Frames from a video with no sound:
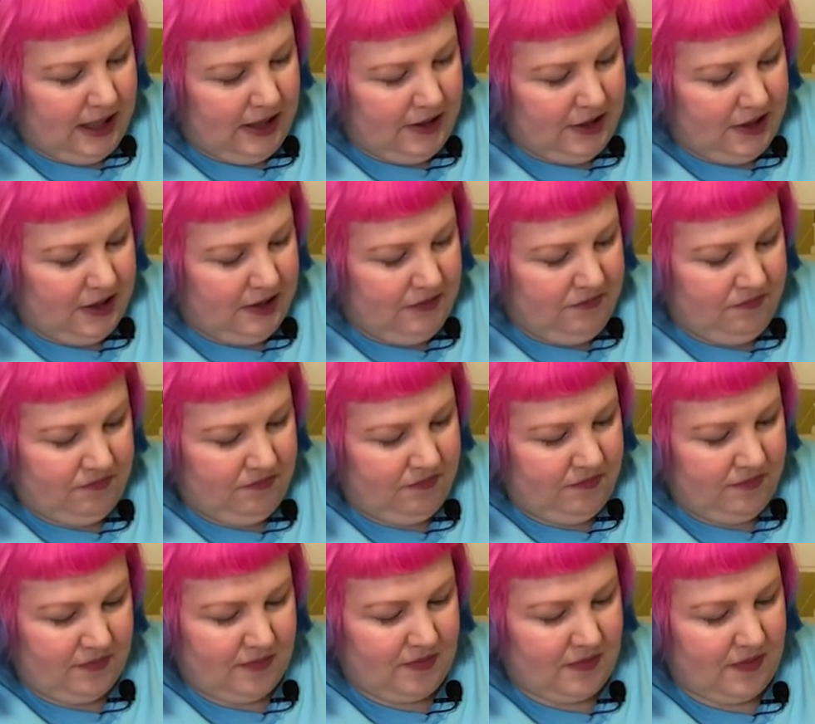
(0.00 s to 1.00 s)
other
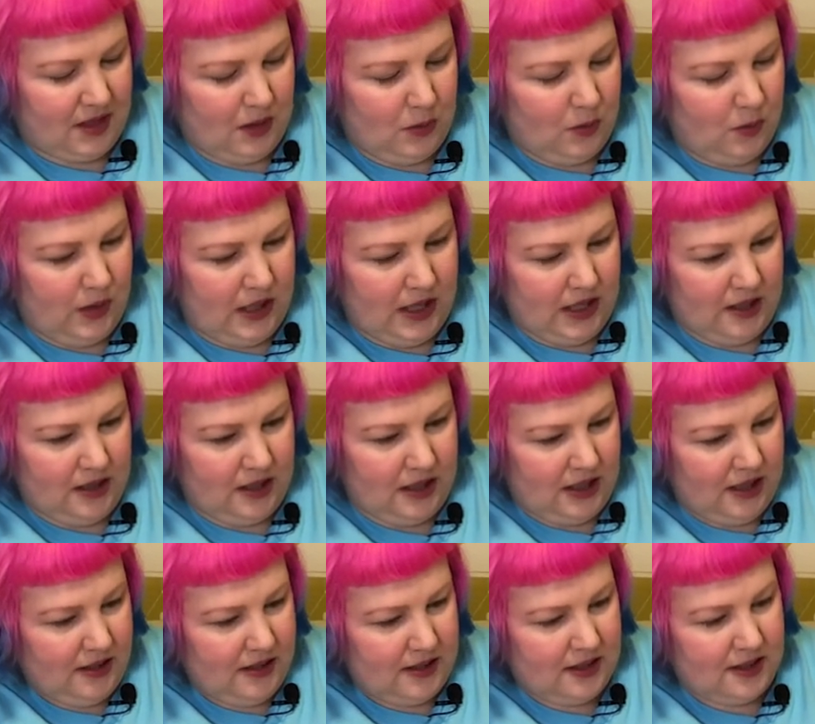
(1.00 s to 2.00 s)
weird
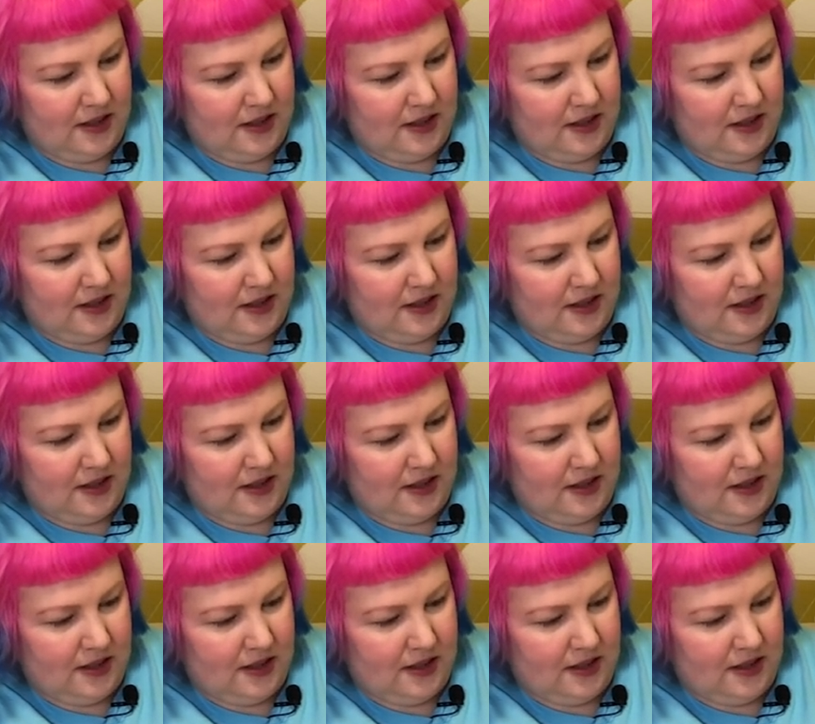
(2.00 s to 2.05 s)
things.